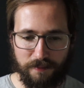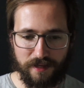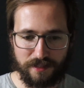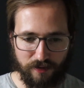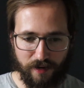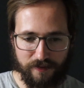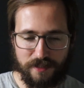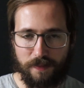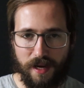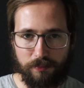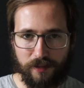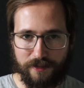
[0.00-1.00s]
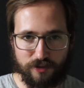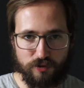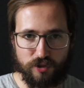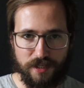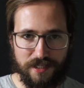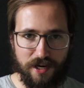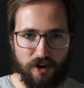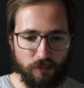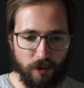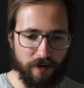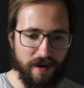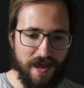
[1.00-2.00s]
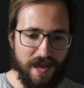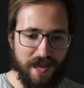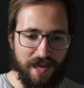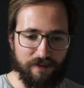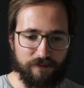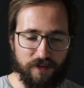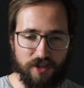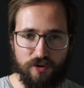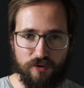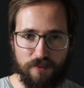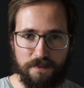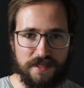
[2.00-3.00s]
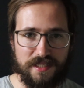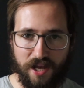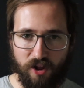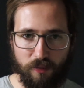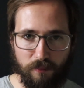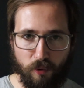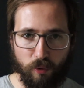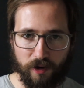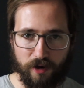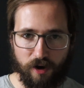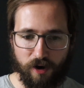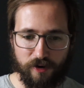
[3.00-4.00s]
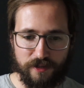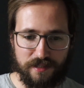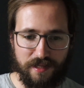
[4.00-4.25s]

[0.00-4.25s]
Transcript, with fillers: Because a lot of these pay plans are usually tiered, where if you sell more cars,